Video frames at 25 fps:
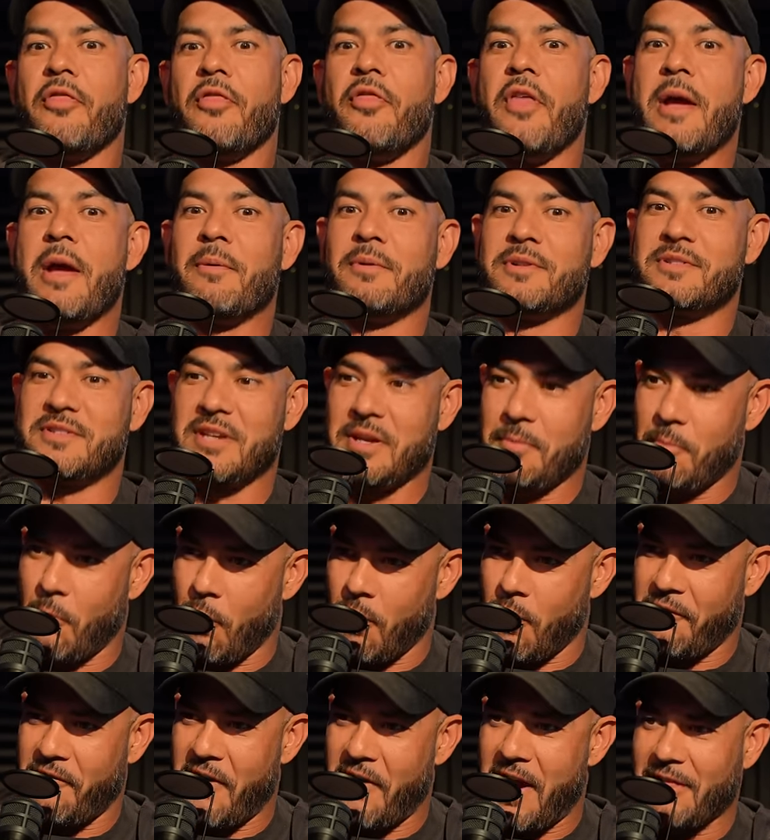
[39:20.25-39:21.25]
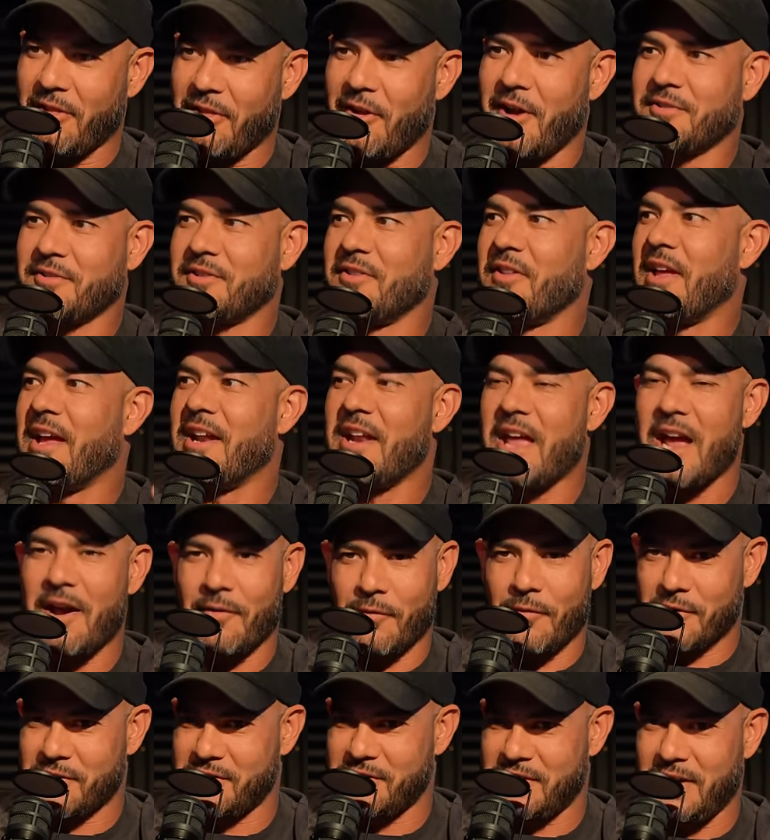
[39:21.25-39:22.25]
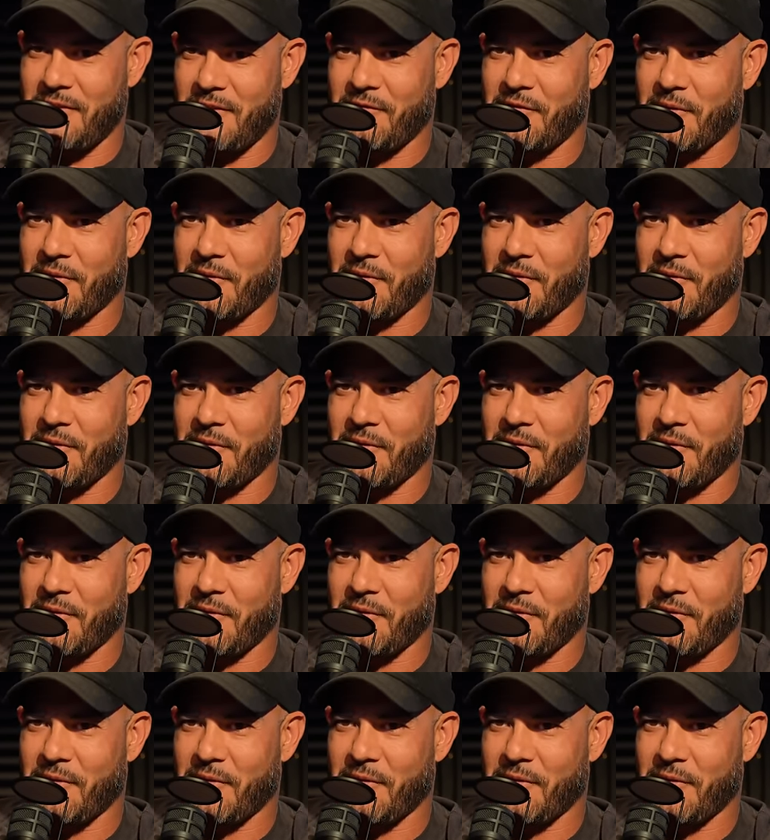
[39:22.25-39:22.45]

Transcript: they would see more fat loss yeah. than they had ever seen